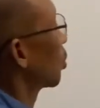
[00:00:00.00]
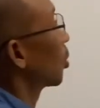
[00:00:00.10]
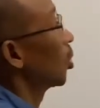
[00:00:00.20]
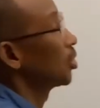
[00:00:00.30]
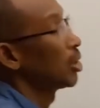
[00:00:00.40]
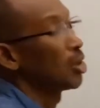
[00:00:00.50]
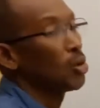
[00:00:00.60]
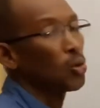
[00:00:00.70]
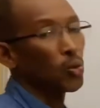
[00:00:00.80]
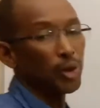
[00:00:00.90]
cord,
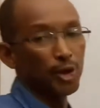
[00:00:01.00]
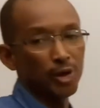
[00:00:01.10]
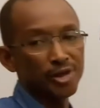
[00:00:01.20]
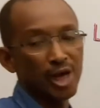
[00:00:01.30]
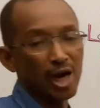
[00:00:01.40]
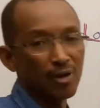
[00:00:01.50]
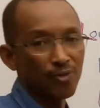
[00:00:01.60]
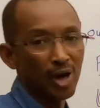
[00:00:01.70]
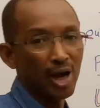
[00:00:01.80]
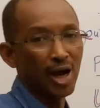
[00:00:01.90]
we don't have
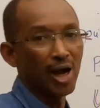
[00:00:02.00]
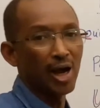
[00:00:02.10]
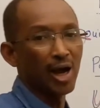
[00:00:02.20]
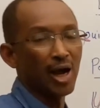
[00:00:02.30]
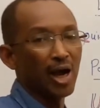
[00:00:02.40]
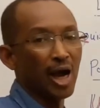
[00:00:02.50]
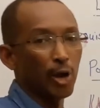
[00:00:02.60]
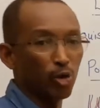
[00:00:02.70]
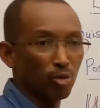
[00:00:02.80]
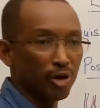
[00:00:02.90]
a
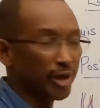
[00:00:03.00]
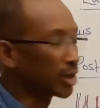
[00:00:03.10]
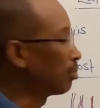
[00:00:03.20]
mnemonic,